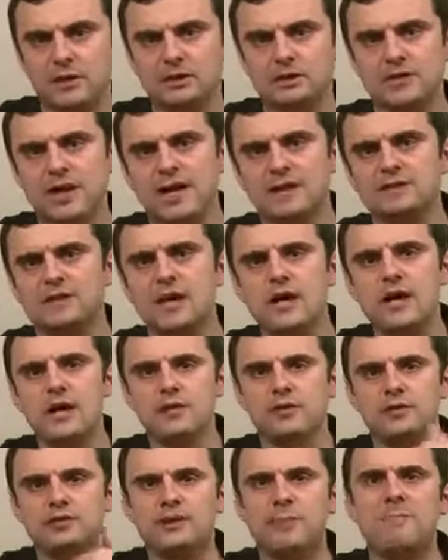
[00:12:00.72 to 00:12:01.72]
my tracks.
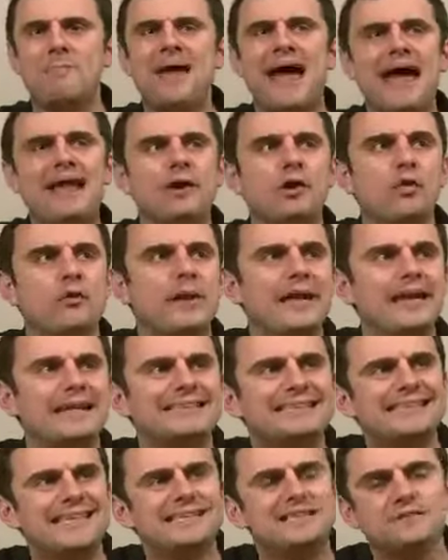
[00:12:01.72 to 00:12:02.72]
There's a pedigree and a
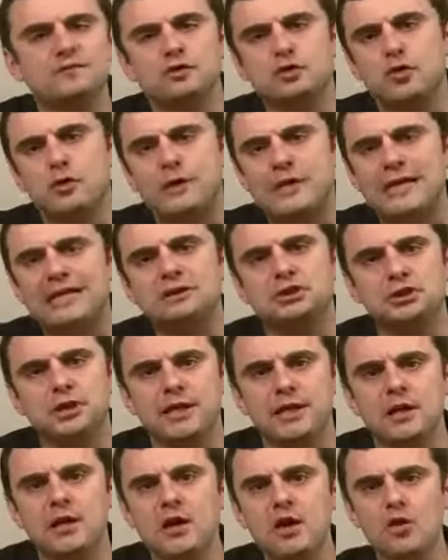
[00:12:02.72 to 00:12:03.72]
sense of
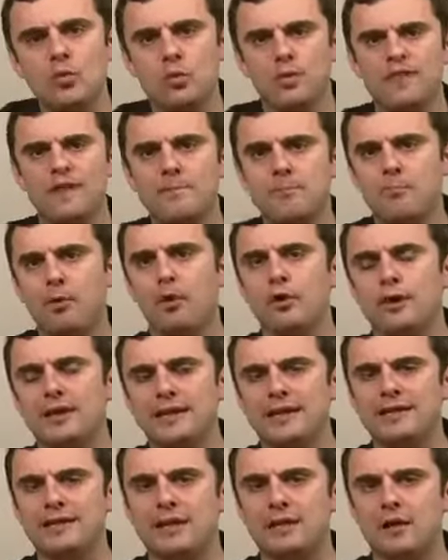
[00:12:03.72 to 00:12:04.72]
tradition within
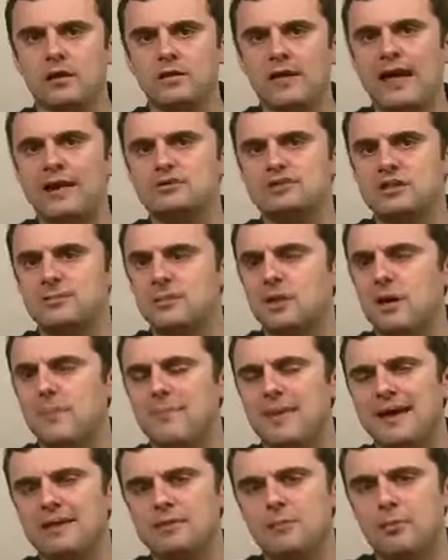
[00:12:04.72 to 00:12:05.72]
Burgundy that allows them to
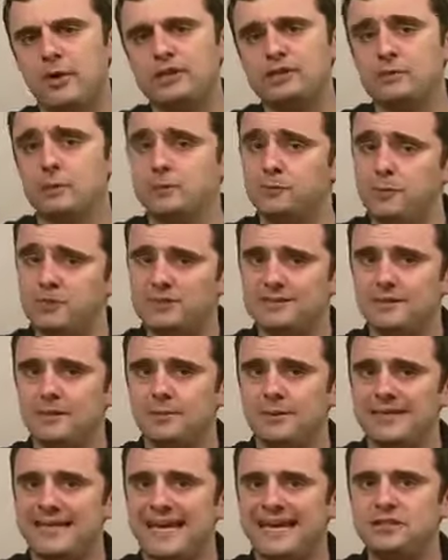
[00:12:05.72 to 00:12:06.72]
command the price points, plus the
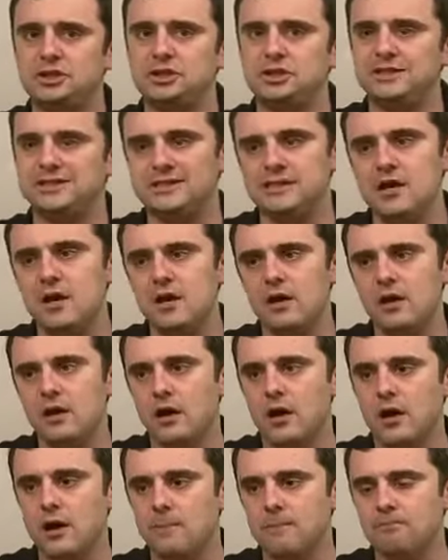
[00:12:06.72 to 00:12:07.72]
limitations,
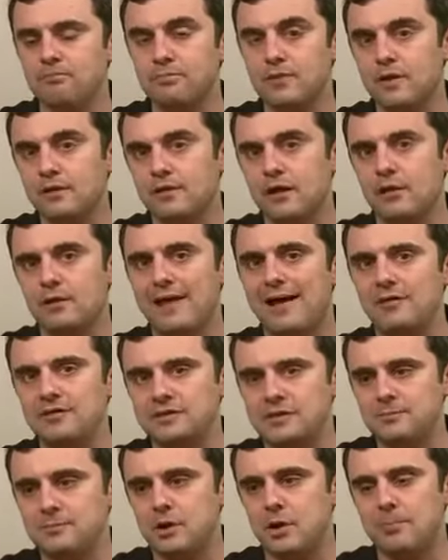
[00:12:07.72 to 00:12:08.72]
um, that allows
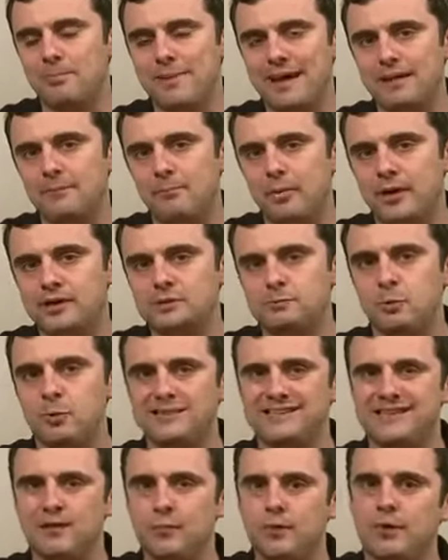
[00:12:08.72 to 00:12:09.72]
them to command price
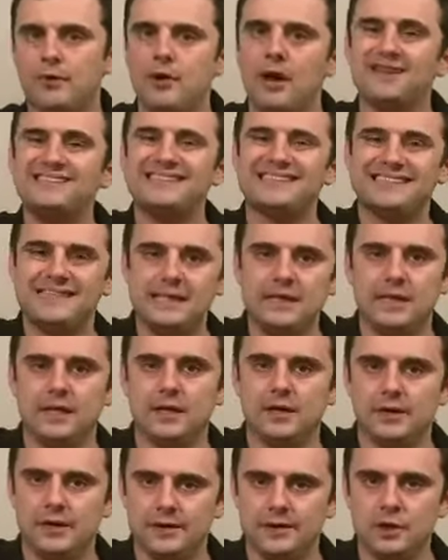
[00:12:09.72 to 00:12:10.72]
points that we are not
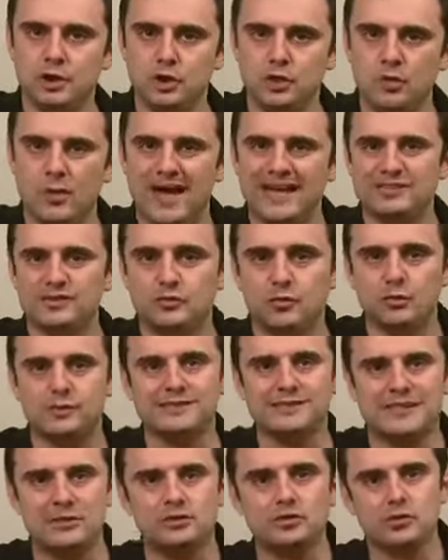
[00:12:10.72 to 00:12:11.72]
seeing in the US or in
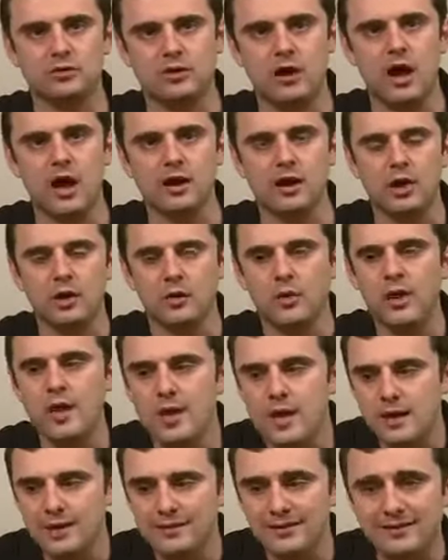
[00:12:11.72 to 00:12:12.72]
Central Otago.
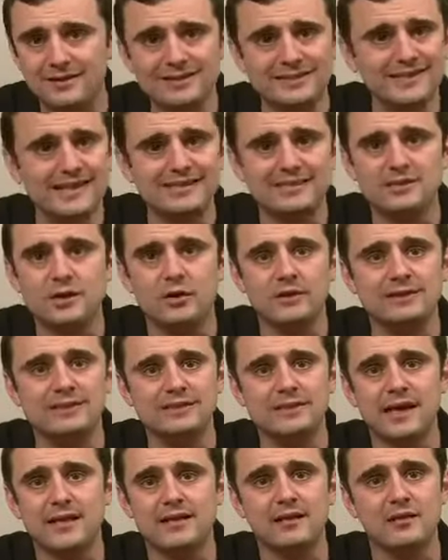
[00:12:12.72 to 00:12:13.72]
That doesn't necessarily
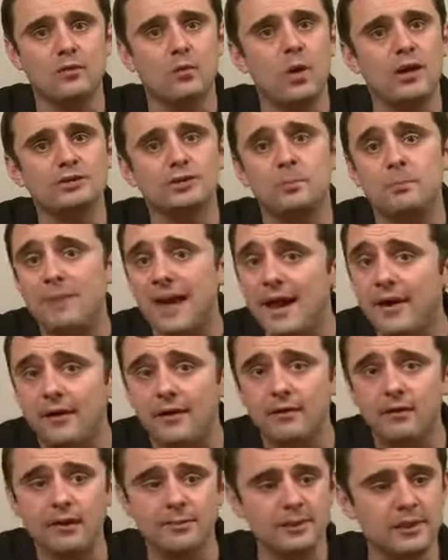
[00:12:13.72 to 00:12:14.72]
say that the wines are better.
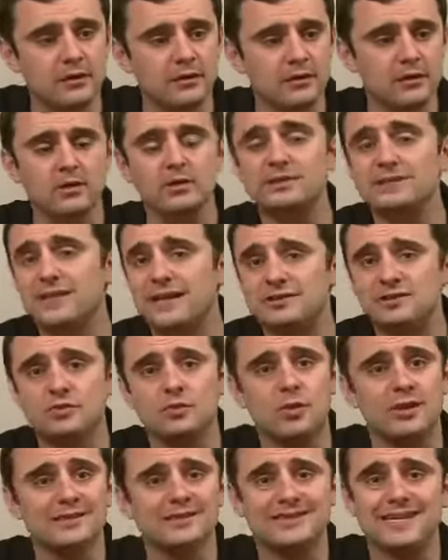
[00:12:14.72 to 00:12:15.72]
I mean, you know, these last two
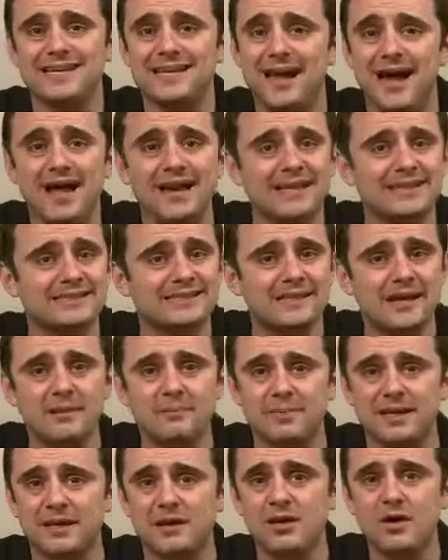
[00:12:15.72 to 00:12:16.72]
wines did not excite
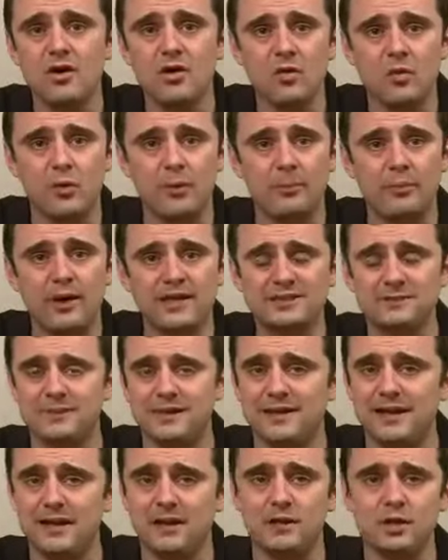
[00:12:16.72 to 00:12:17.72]
me or impress me.
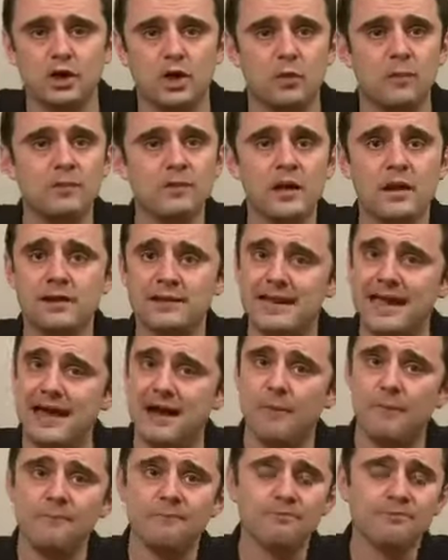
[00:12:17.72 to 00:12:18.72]
That You know, now,
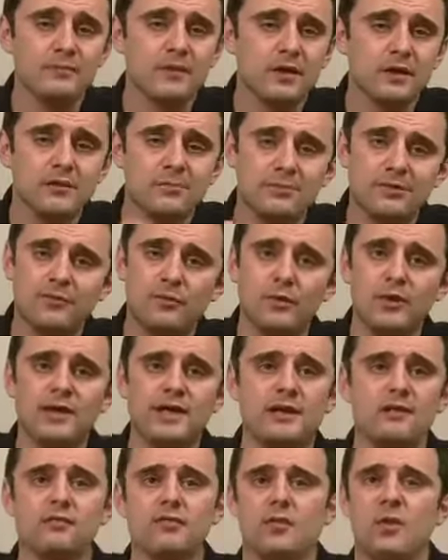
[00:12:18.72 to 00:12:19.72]
before you
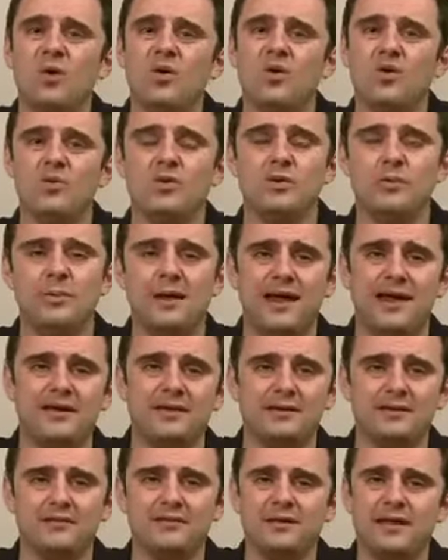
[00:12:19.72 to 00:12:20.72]
get into, oh, your
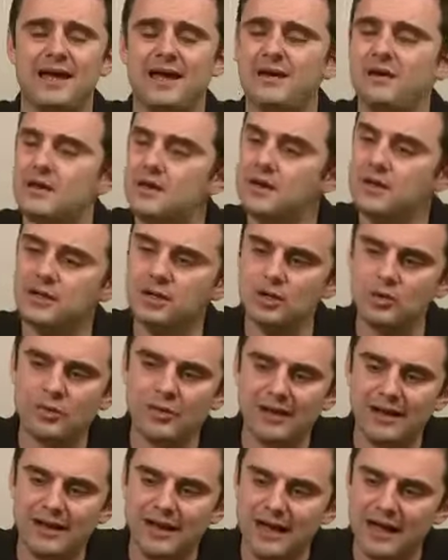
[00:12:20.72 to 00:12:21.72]
palate, this and that, you know,
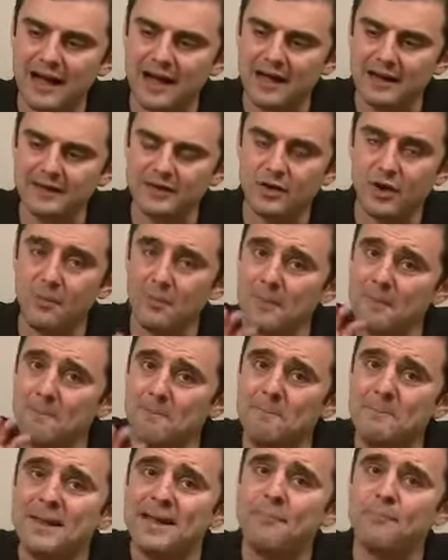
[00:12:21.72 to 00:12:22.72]
you know, I'm a
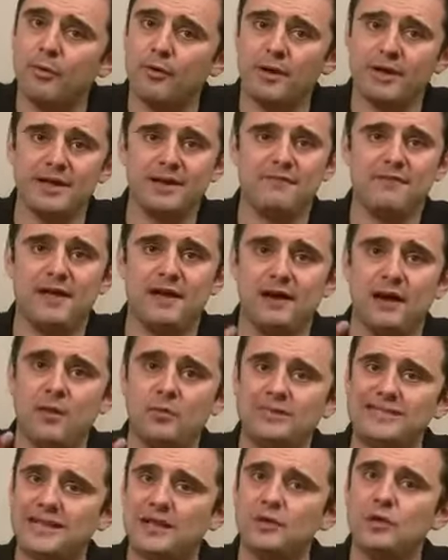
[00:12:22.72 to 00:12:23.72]
big Burgundy fan, and I
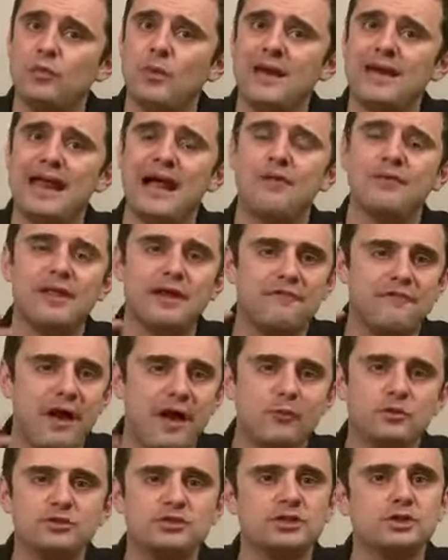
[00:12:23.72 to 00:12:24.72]
would tell you right now that if
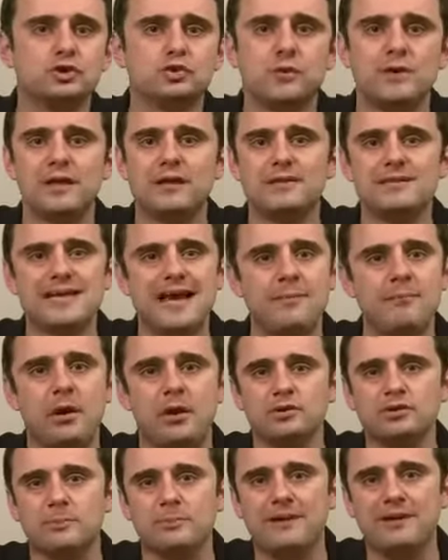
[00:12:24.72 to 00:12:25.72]
I was to drink 10
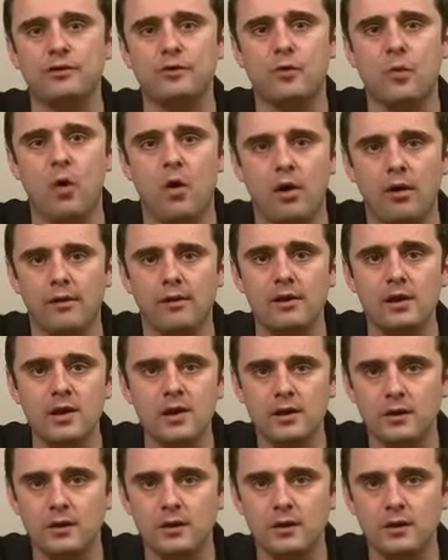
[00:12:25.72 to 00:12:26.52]
bottles of Pinot Noir